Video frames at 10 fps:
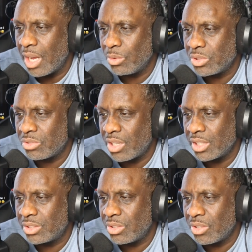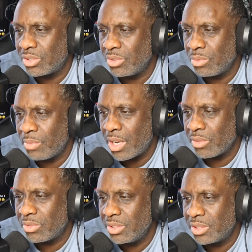I was trying to talk to you
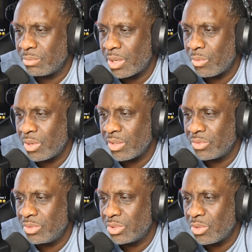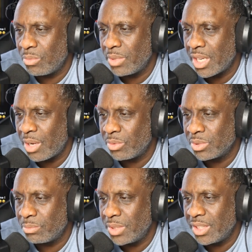about increasing my wealth. You told me I
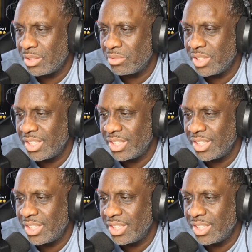was being